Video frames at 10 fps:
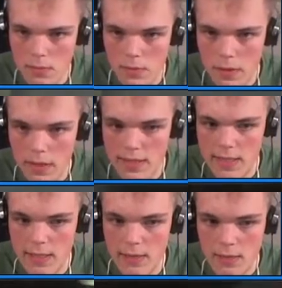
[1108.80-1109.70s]
Where is
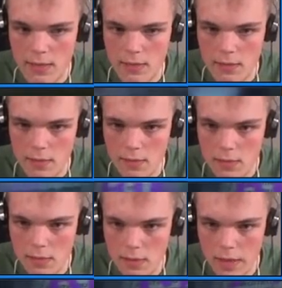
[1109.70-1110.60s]
it?
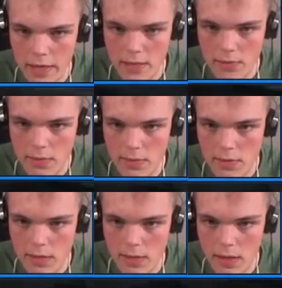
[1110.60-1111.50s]
Right, well,
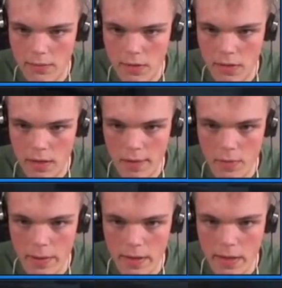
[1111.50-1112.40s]
just gonna have to look
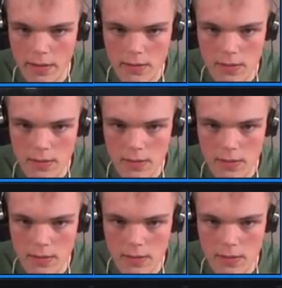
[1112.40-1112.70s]
everywhere then.